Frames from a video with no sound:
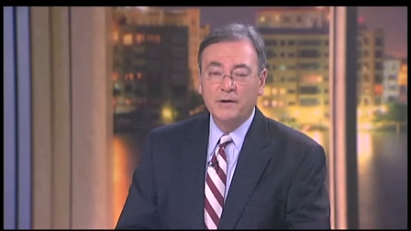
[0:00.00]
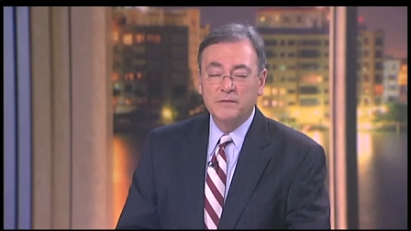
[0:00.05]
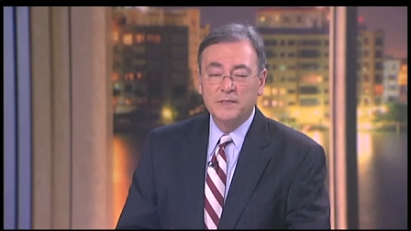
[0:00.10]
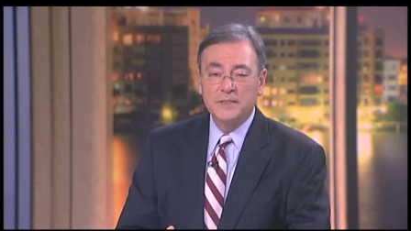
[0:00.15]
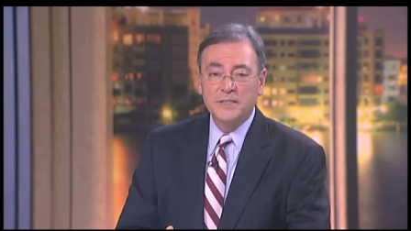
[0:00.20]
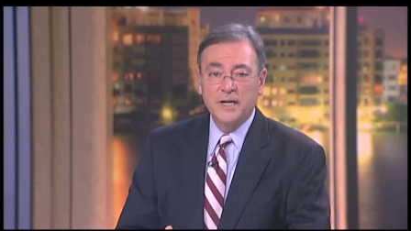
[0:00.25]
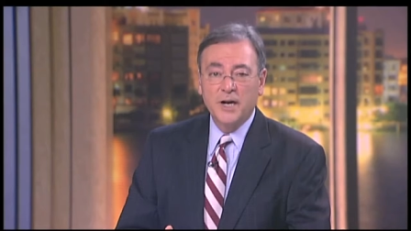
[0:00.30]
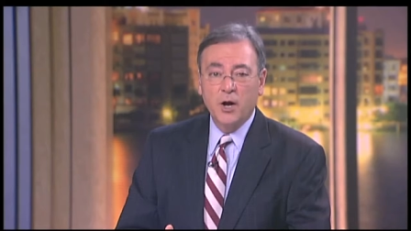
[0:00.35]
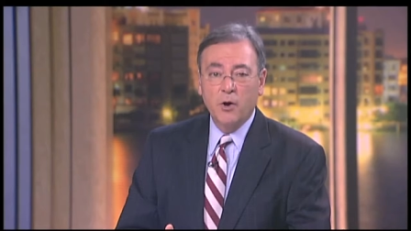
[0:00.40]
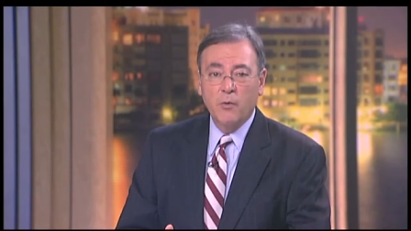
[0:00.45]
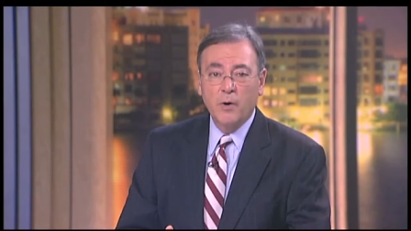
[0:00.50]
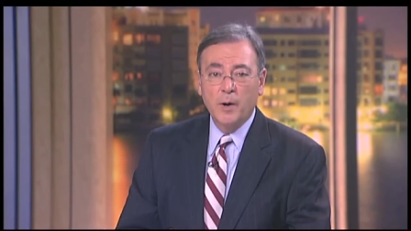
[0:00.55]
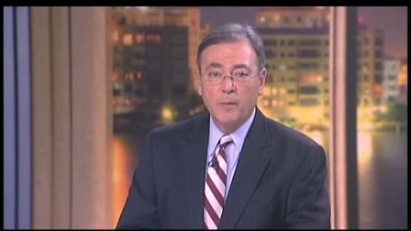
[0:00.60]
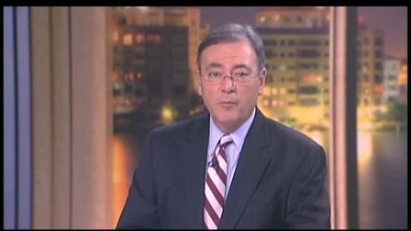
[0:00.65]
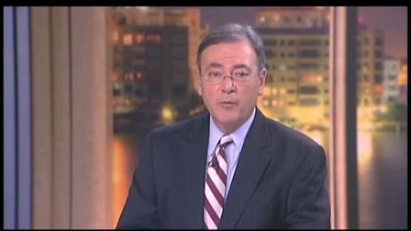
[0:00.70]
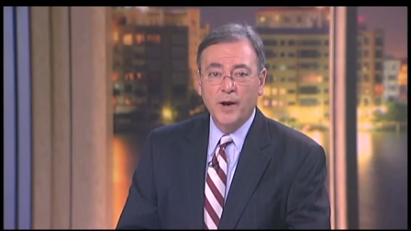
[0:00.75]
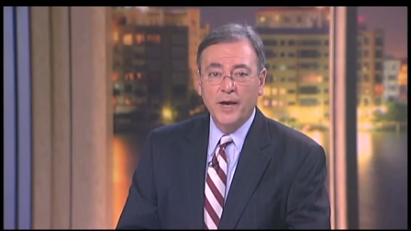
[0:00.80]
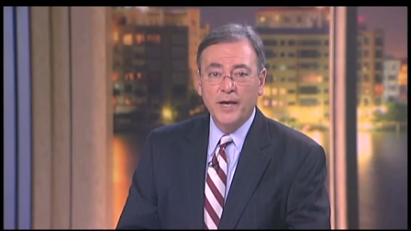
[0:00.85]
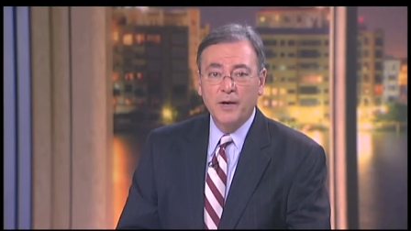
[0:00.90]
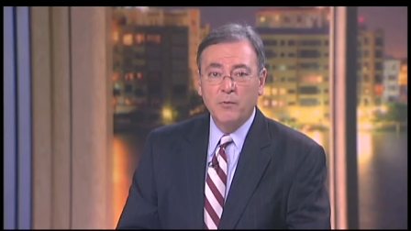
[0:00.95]
to take a quick
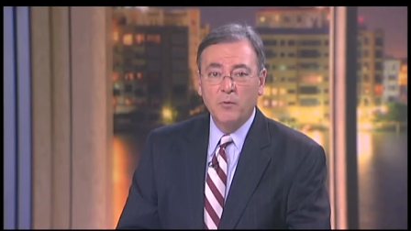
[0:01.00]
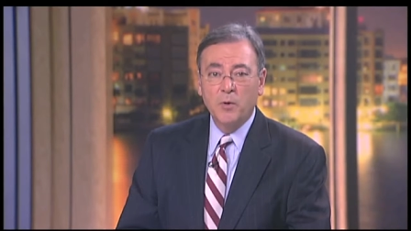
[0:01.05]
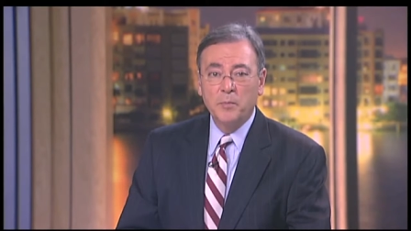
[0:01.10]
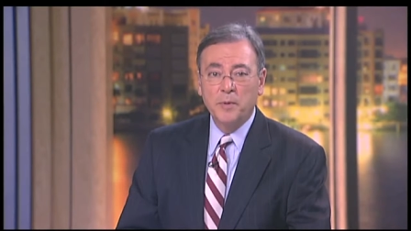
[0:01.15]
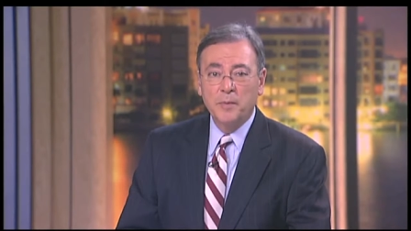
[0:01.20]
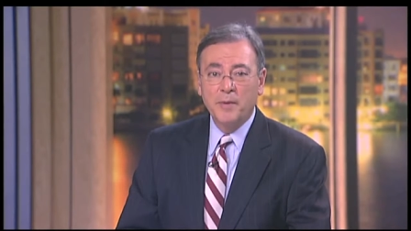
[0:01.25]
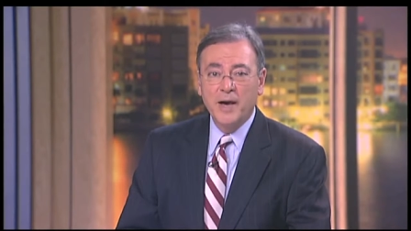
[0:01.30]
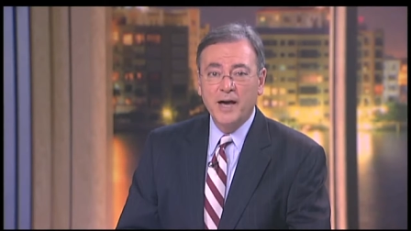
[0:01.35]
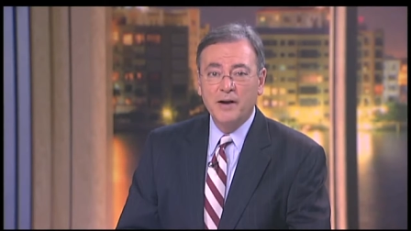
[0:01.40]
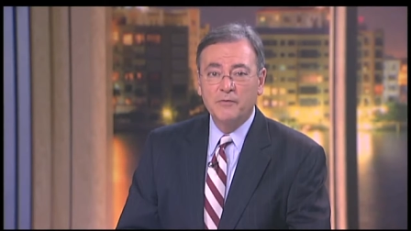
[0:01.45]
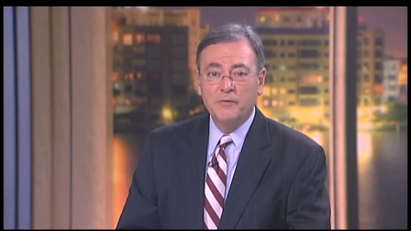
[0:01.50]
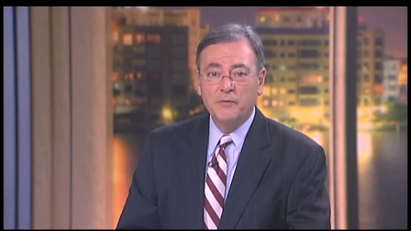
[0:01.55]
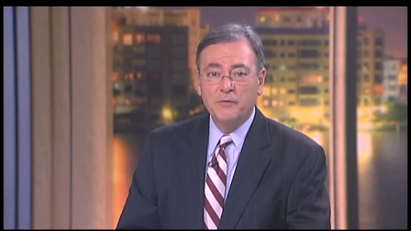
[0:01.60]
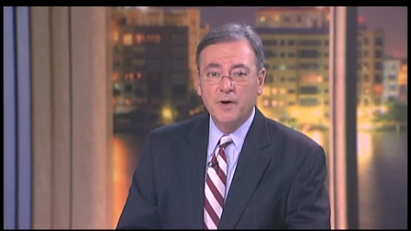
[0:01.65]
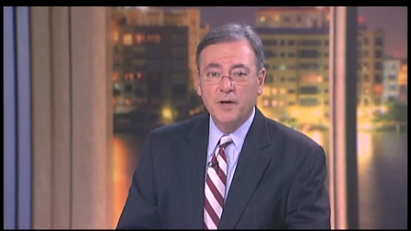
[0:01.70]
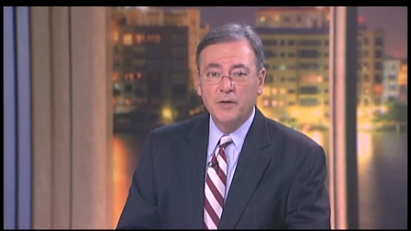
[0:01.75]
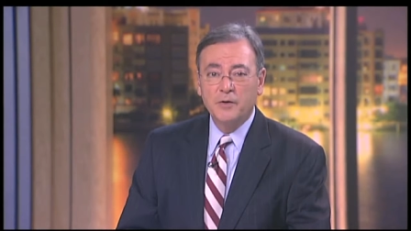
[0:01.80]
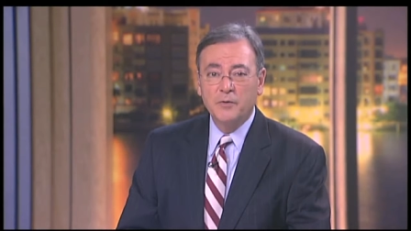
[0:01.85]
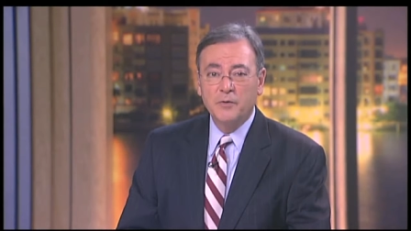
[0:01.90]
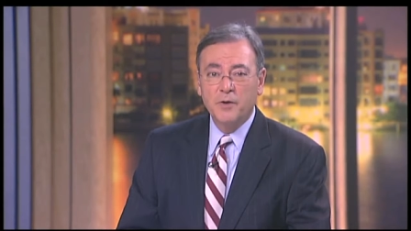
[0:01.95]
break and we'll be back for
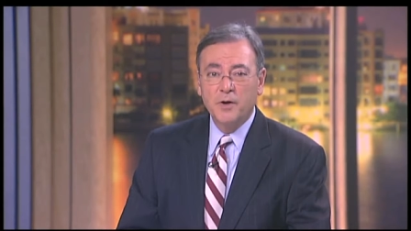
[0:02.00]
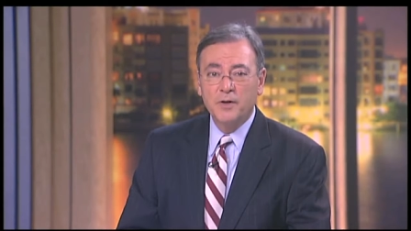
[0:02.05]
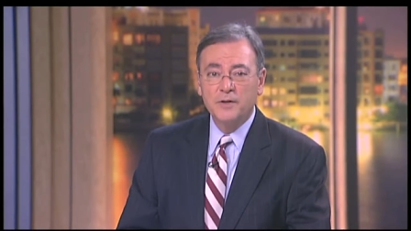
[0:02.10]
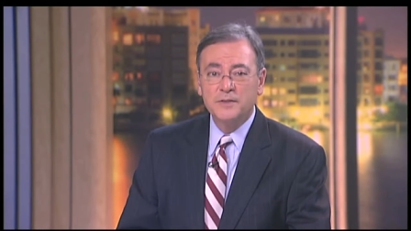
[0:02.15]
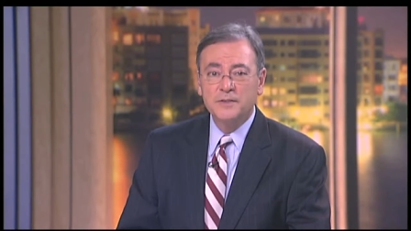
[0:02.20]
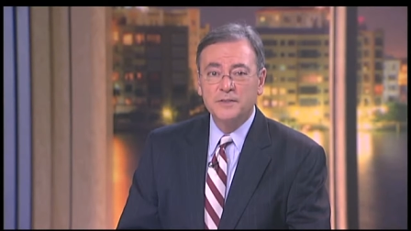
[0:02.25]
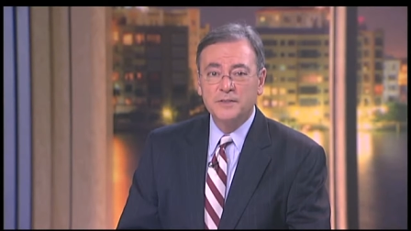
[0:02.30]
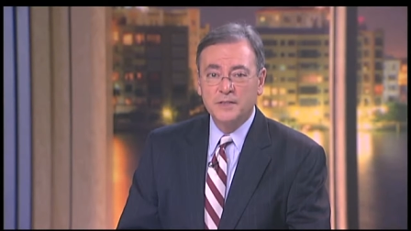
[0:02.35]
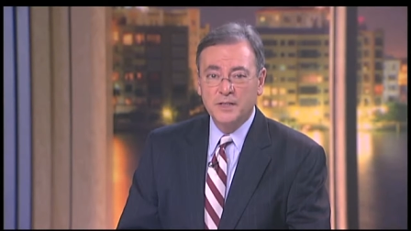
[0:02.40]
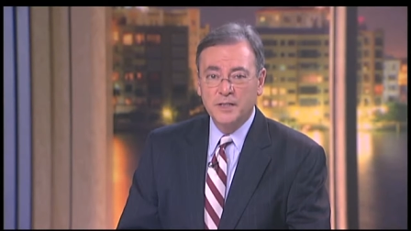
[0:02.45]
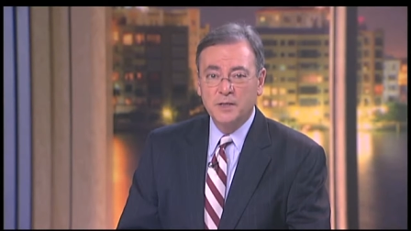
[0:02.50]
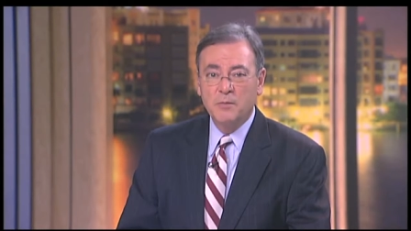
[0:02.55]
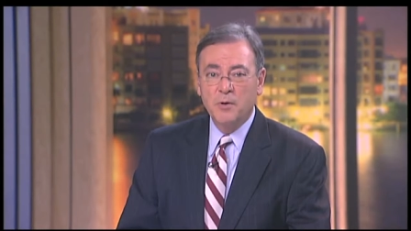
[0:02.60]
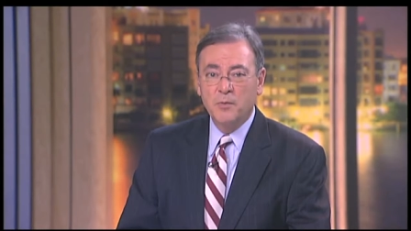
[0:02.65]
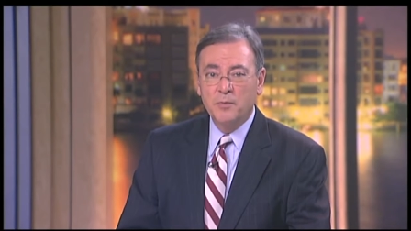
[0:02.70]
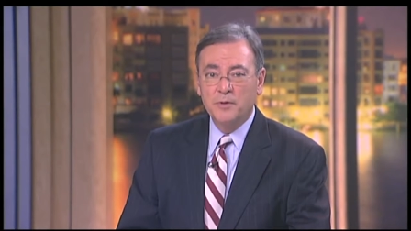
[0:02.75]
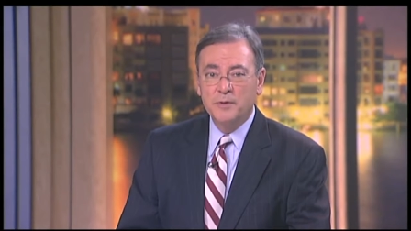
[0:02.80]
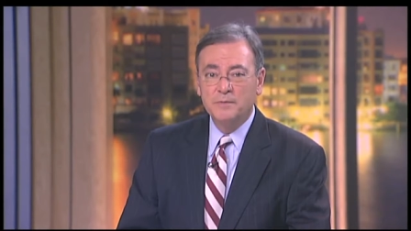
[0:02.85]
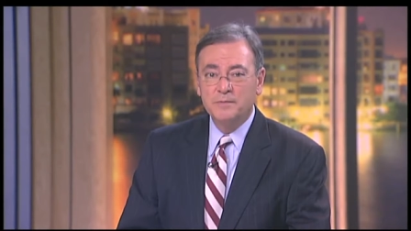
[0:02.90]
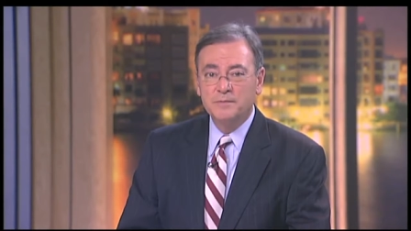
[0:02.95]
final thoughts in a moment.